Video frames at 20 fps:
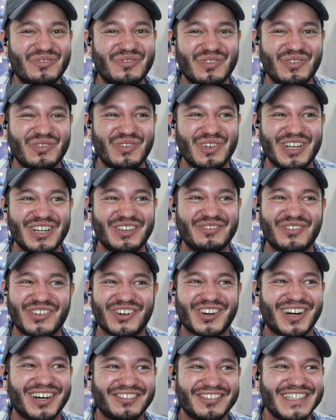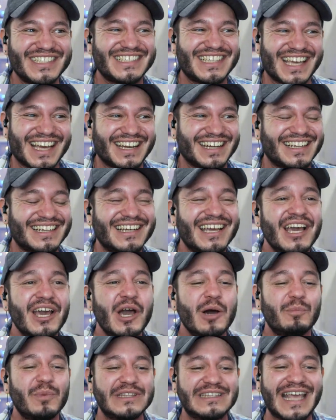we were always getting,
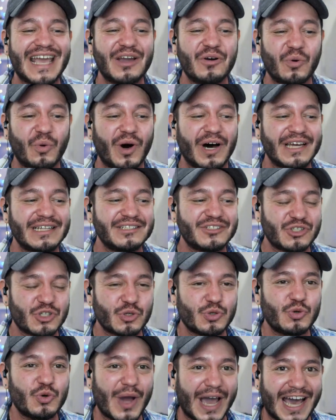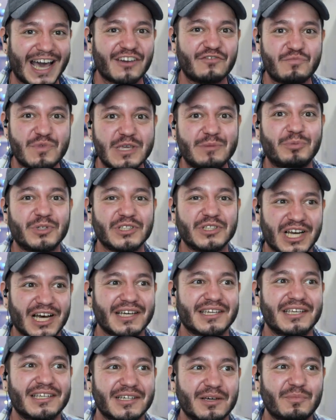but they want to have people
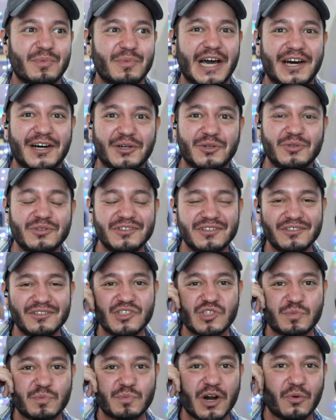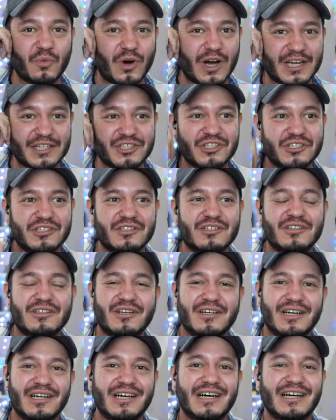talking about smartwatch
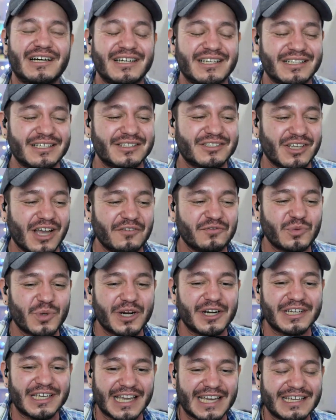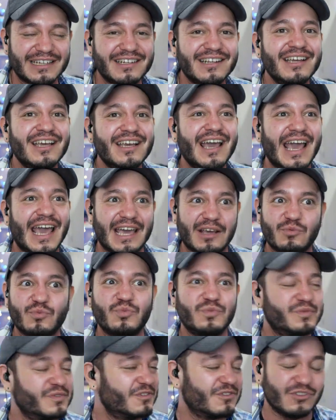uh, software again. And
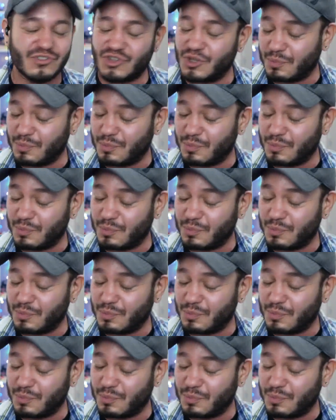the